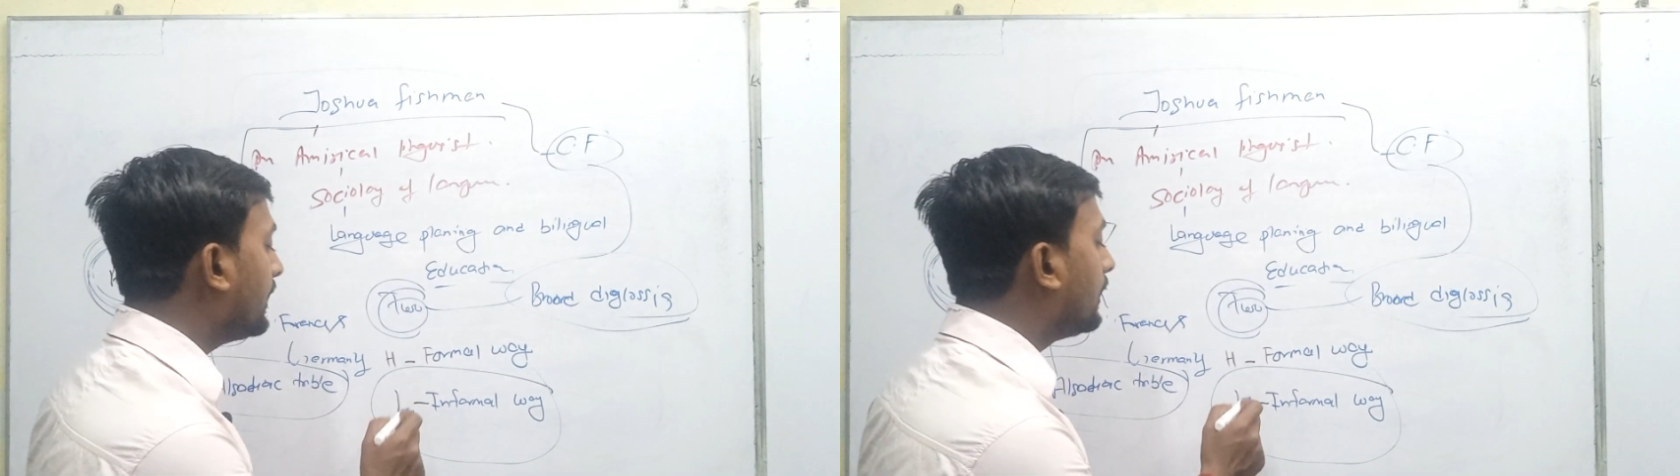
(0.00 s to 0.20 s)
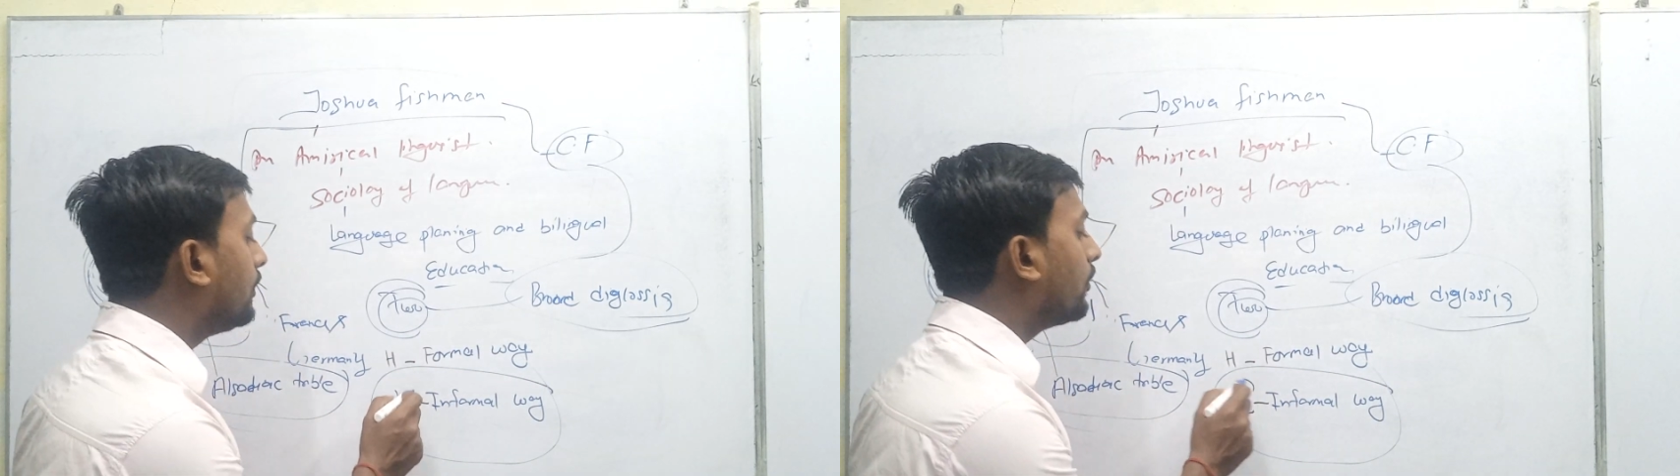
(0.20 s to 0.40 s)

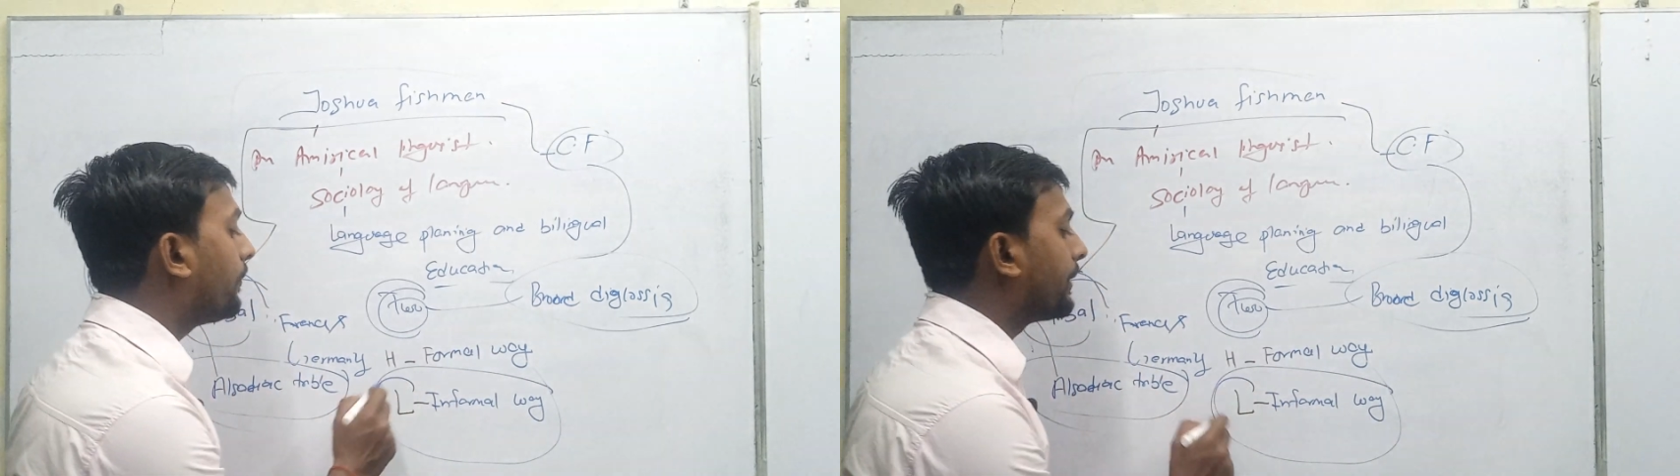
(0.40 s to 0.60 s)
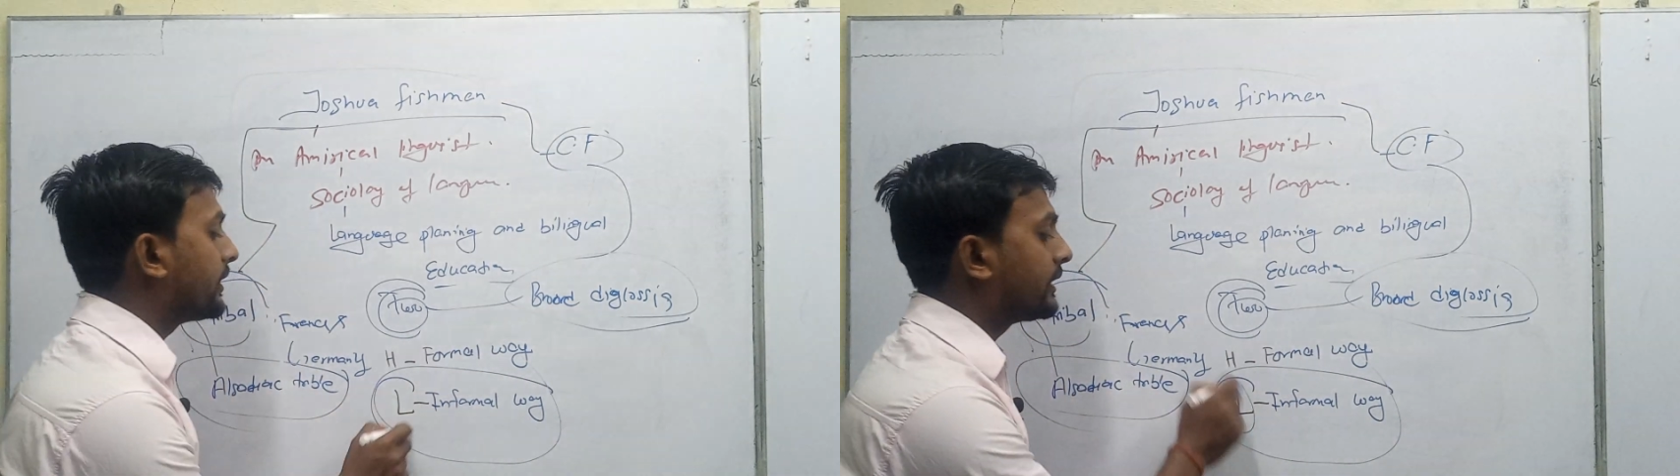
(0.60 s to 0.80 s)
Low
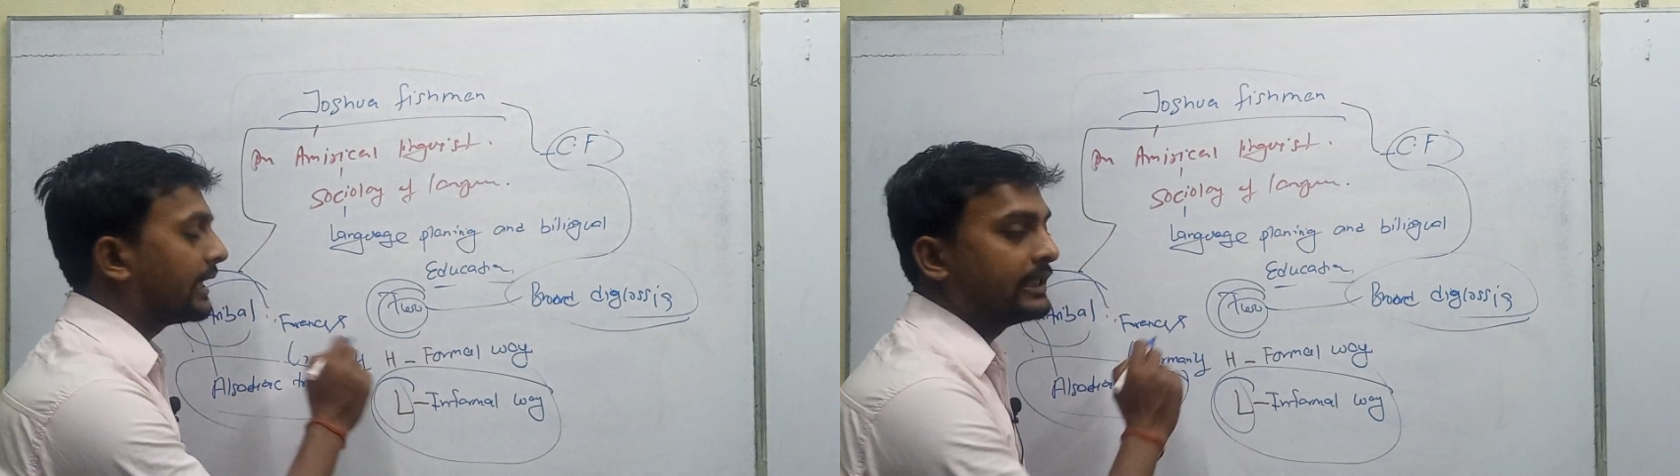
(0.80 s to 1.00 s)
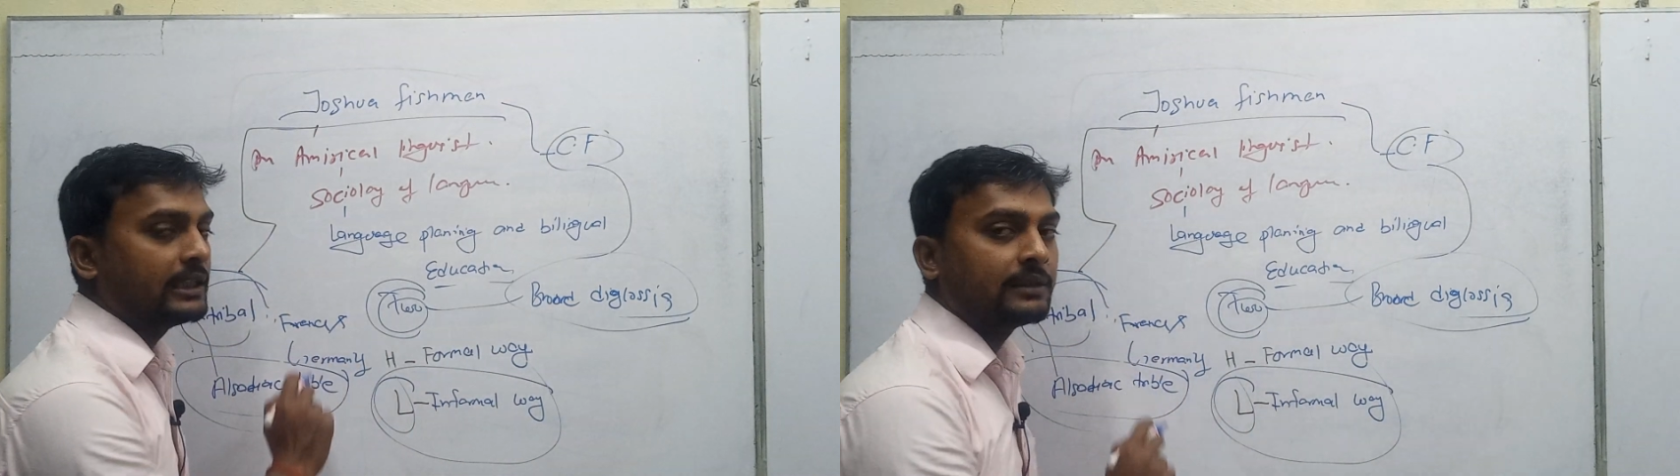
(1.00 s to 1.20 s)

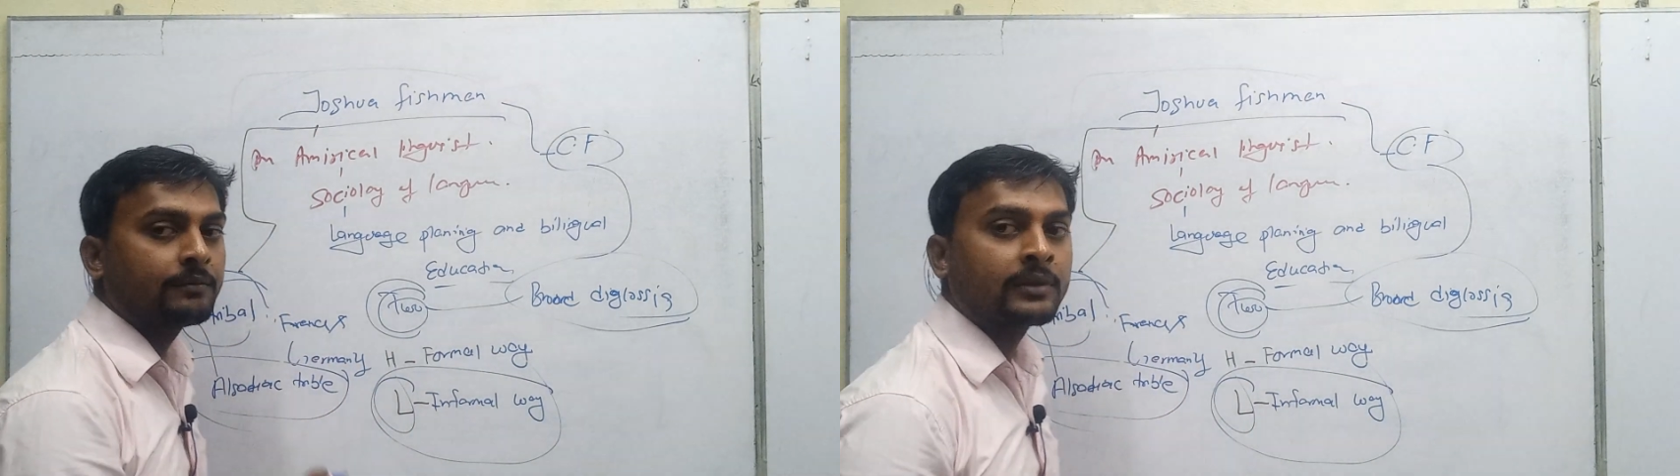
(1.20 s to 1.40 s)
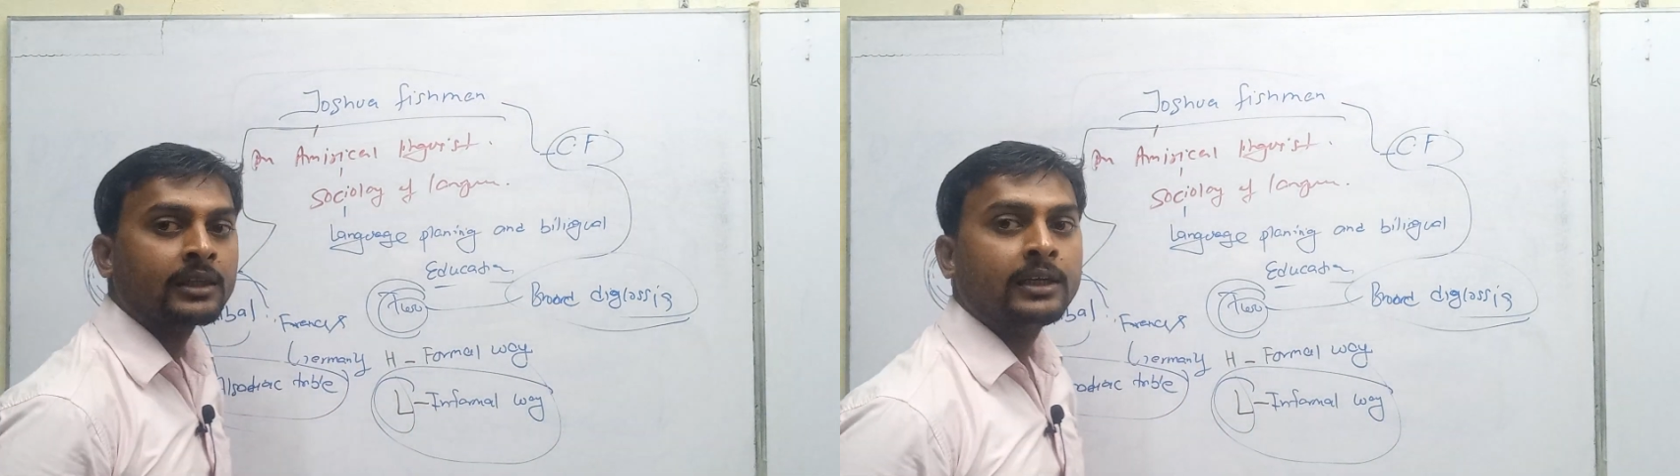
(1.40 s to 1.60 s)
prestige.
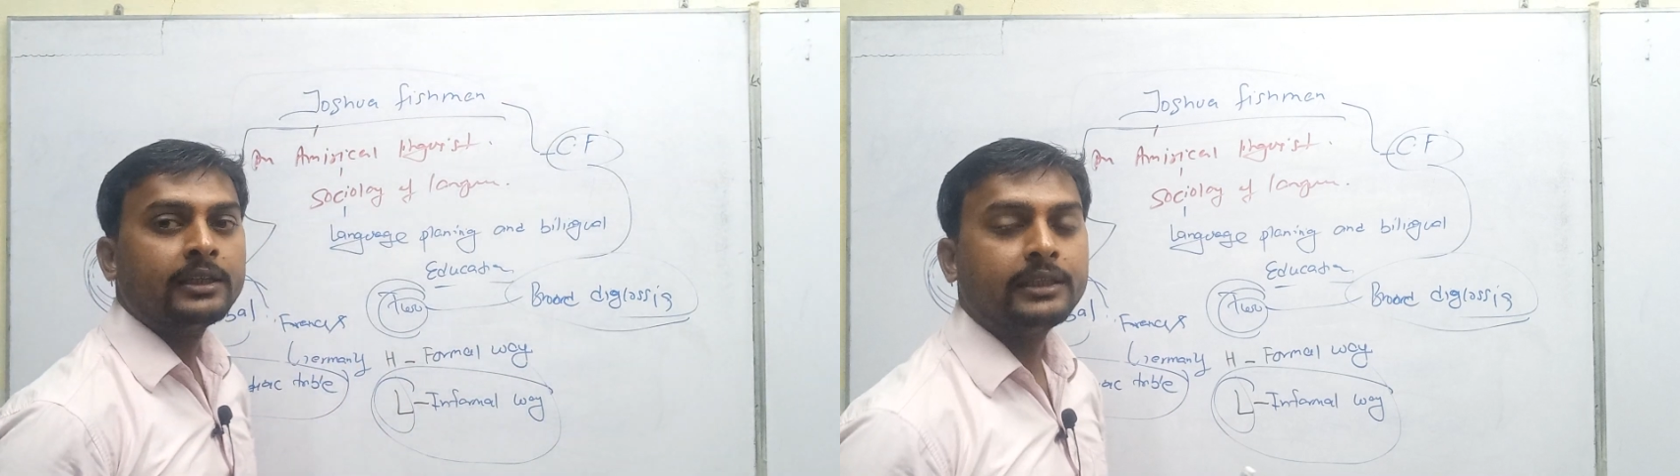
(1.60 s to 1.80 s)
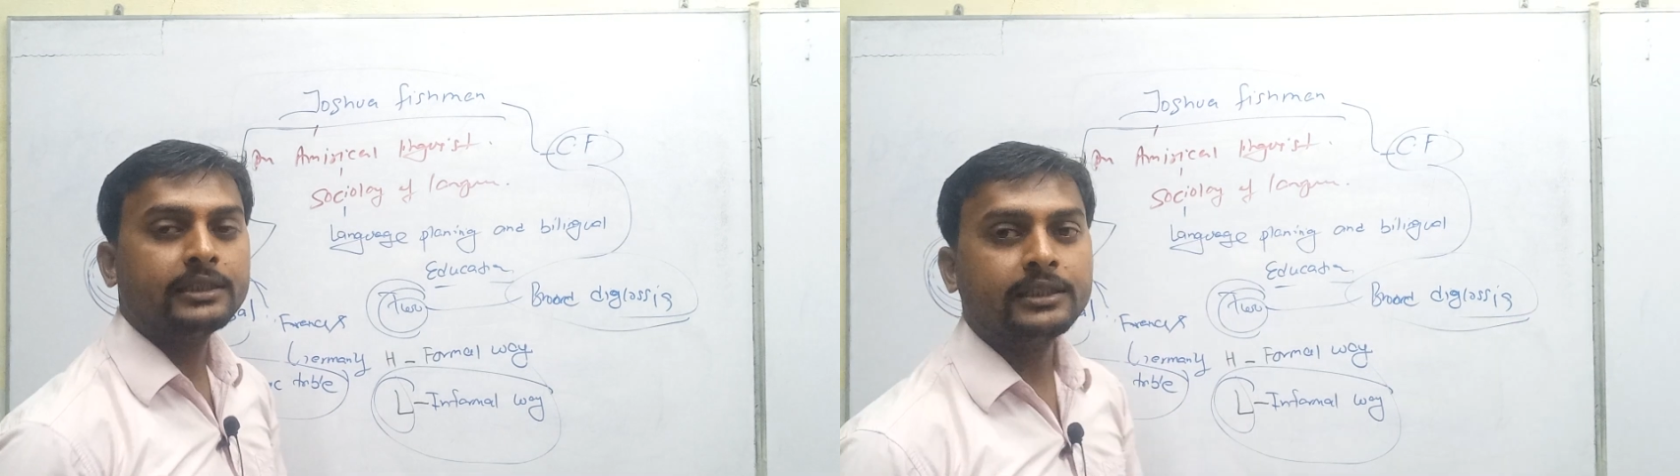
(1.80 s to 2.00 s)

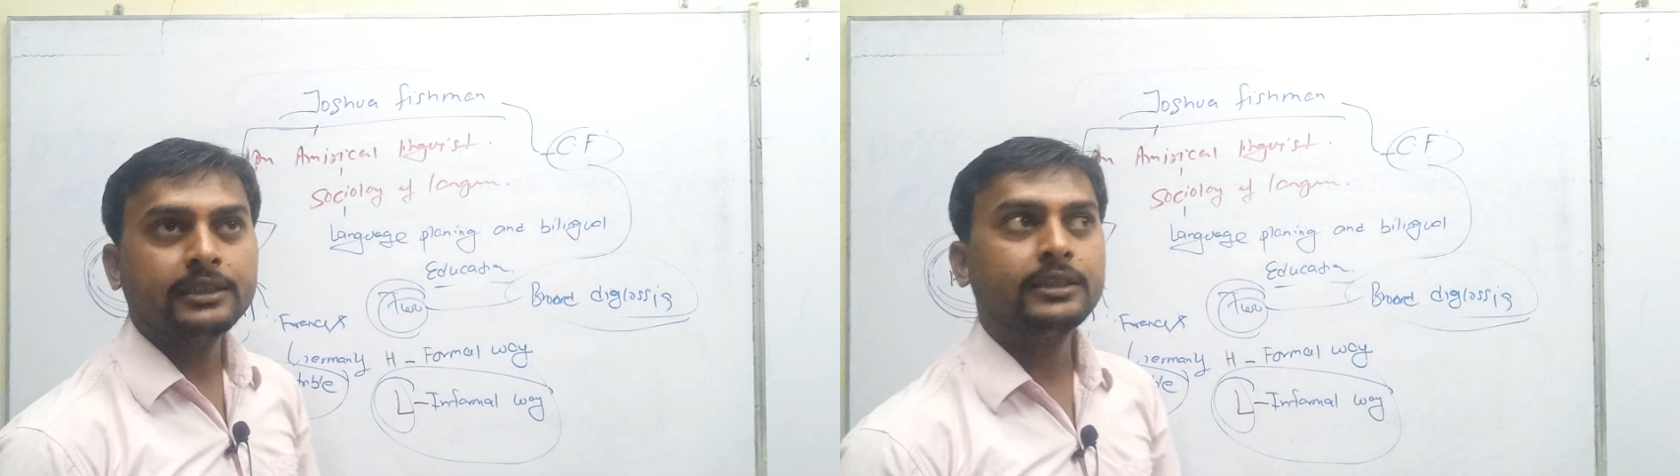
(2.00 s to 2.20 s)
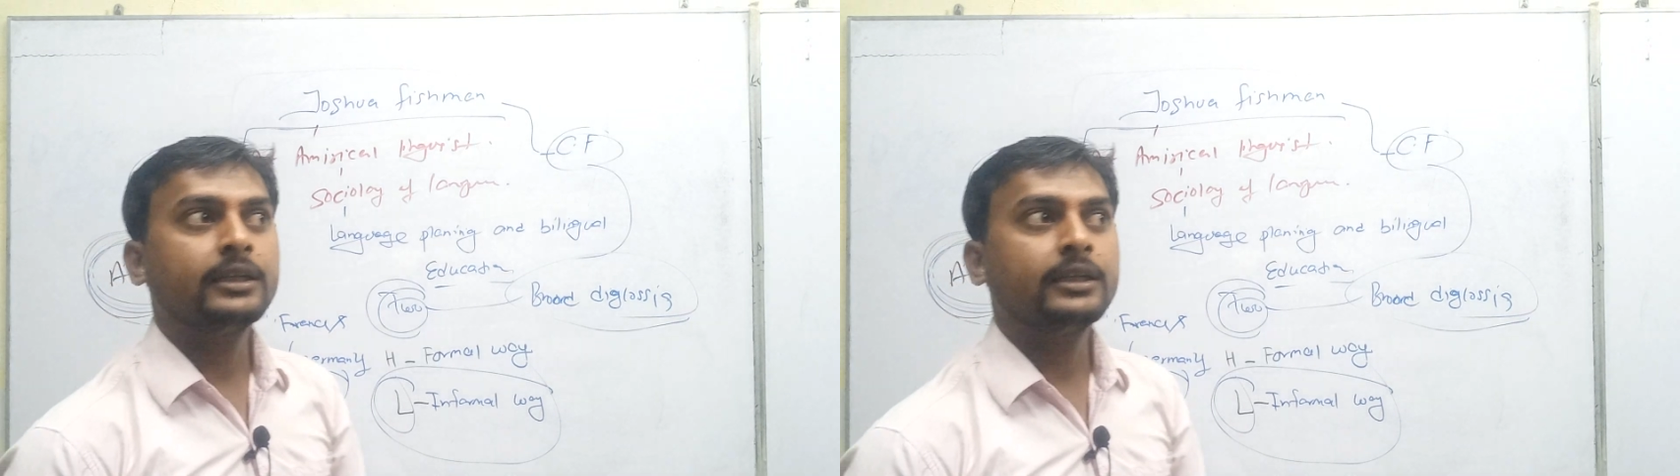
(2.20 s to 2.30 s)
This is